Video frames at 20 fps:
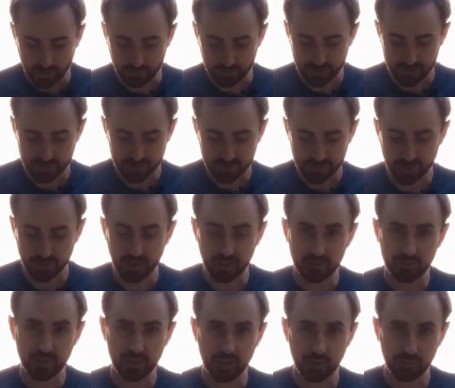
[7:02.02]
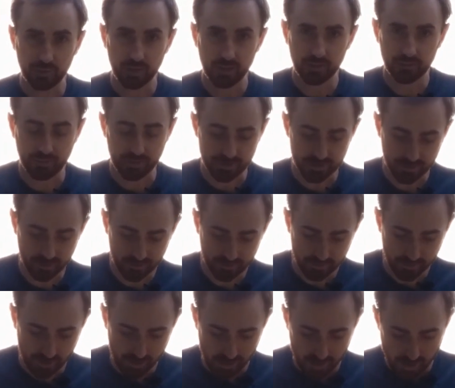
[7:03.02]
This is the knife that I made
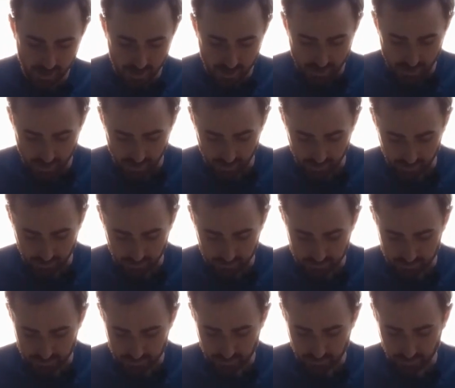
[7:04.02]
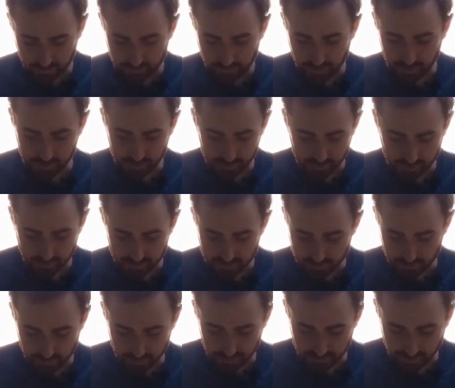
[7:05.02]
myself, and I find
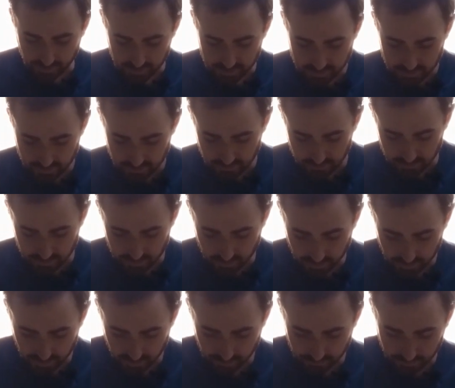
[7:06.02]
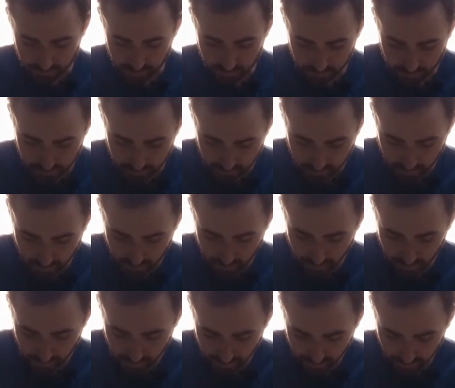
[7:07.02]
it's really nice in striking a ferro rod.
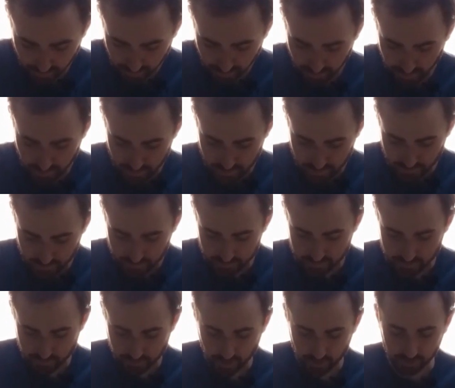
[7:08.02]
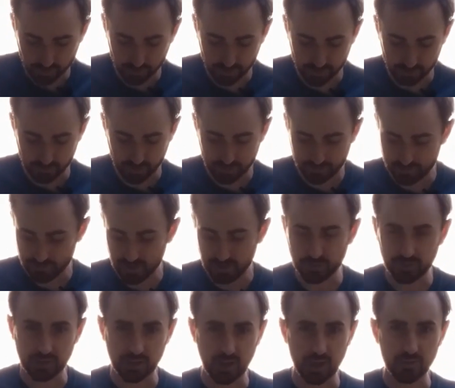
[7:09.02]
It's probably one of my
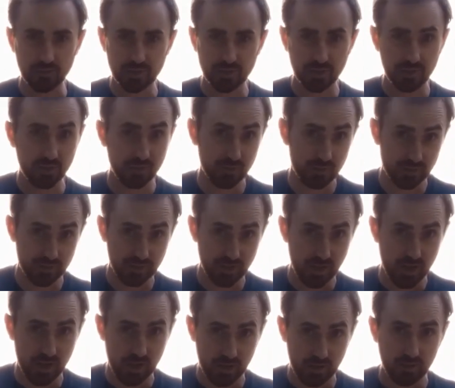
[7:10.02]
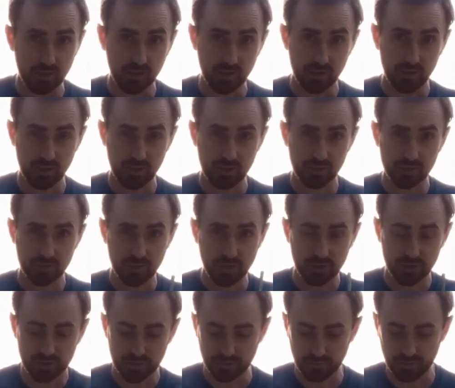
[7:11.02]
favorite knives to use in
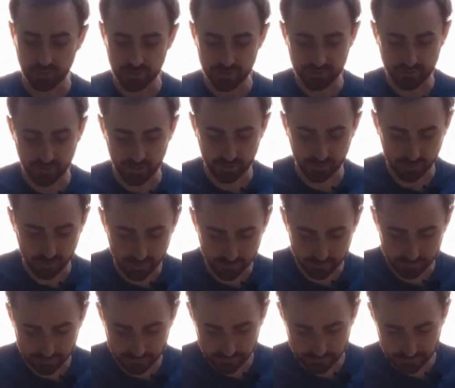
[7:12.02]
conjunction with this ferro rod.